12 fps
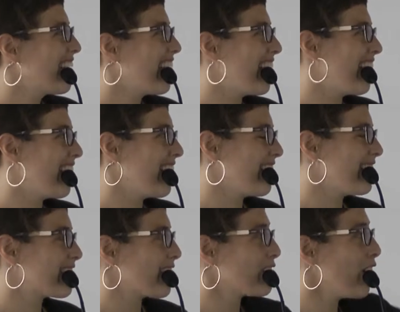and
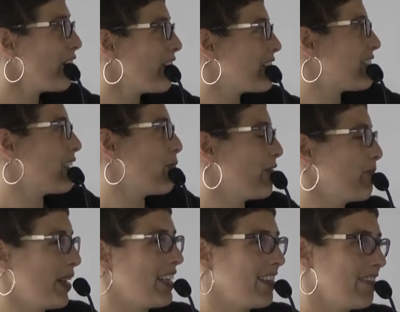he says, "Oh, I see
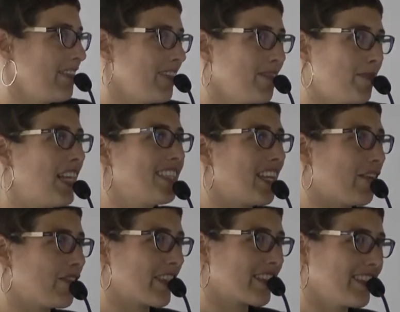blended
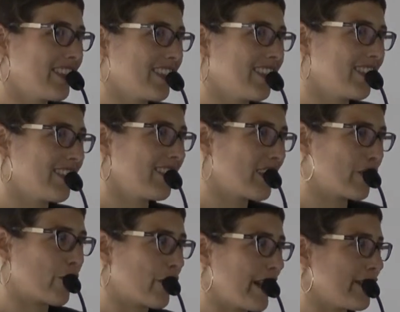affect. This
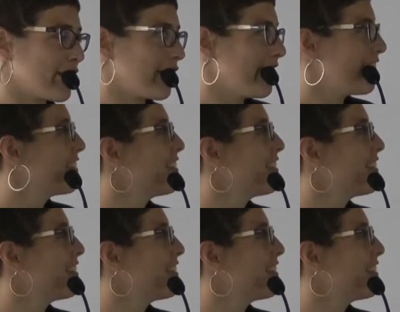is for nature."